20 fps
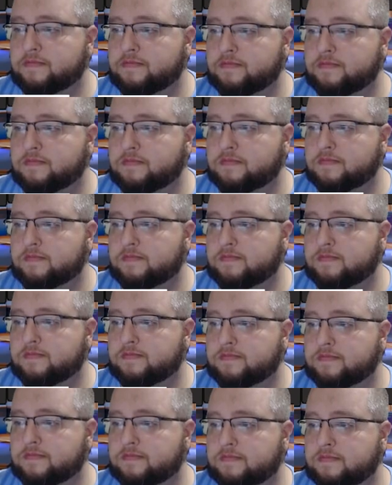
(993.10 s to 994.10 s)

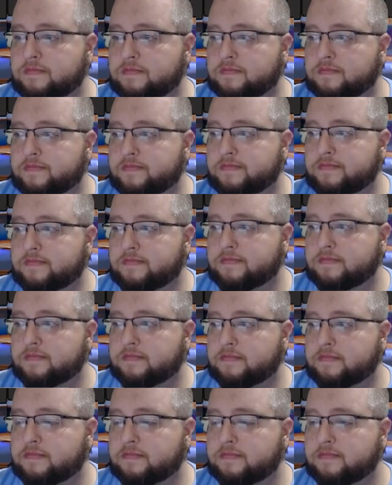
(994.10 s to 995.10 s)

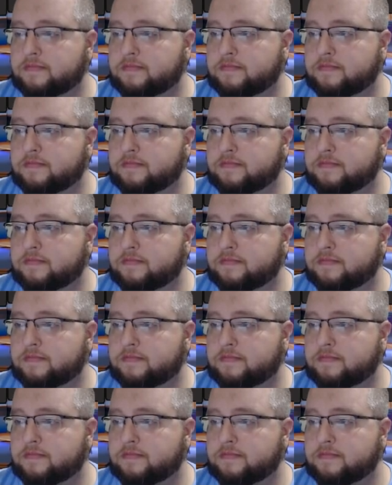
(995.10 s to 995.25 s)
(not speaking)